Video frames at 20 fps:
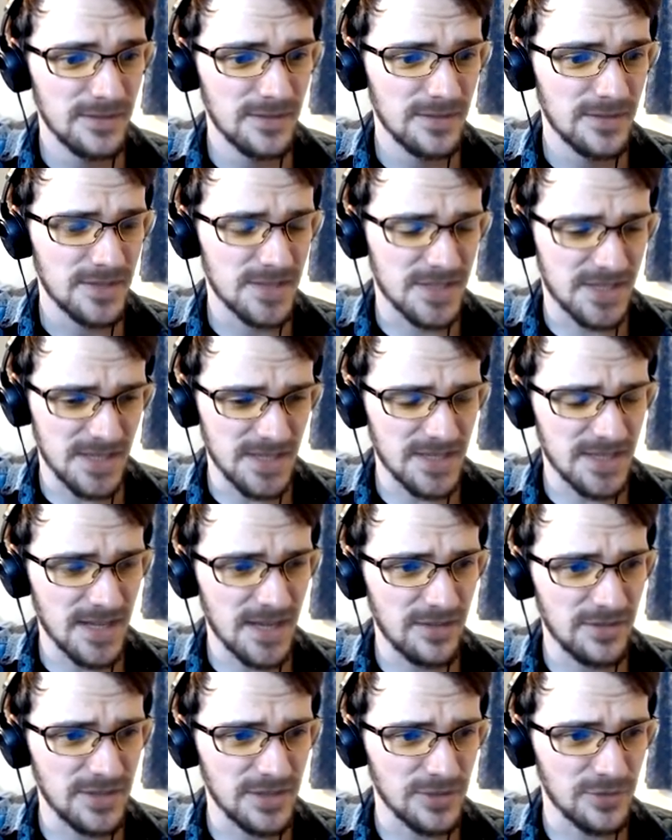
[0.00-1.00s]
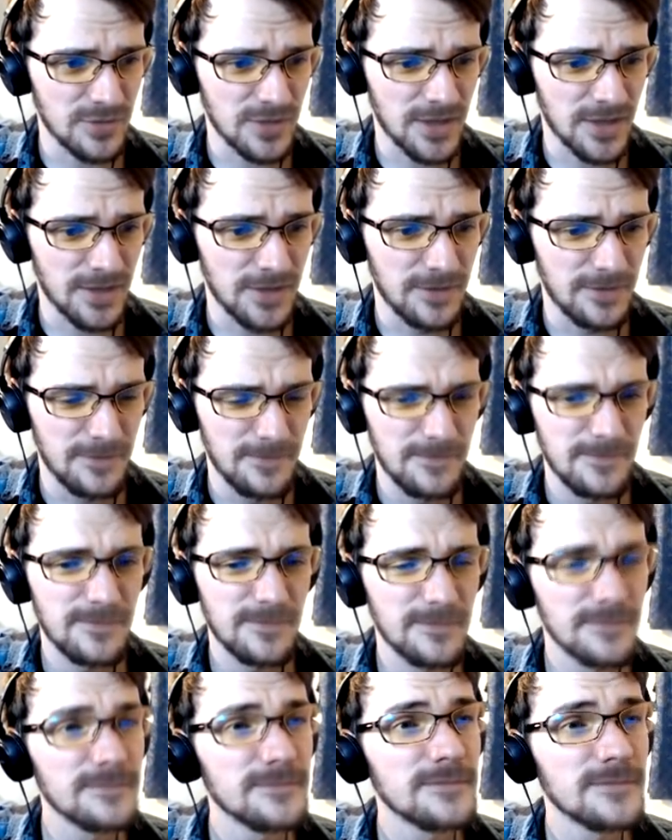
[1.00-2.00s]
Sit down, you little cunt.
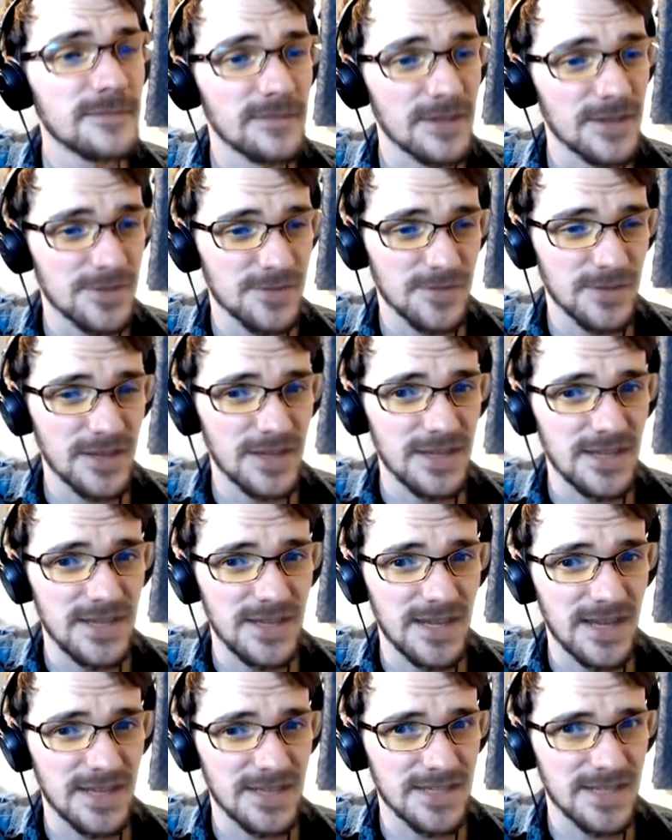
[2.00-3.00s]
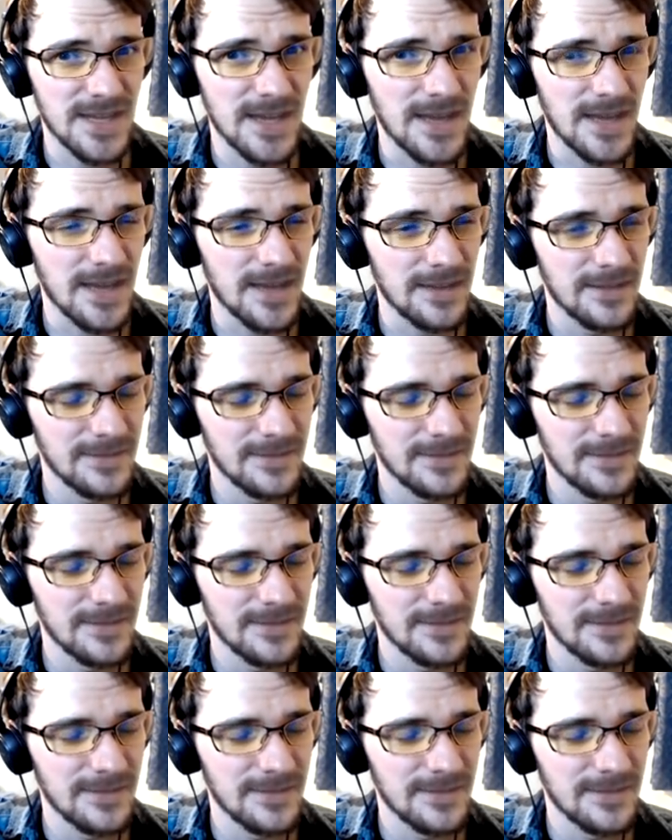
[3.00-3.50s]
That's right, yatta.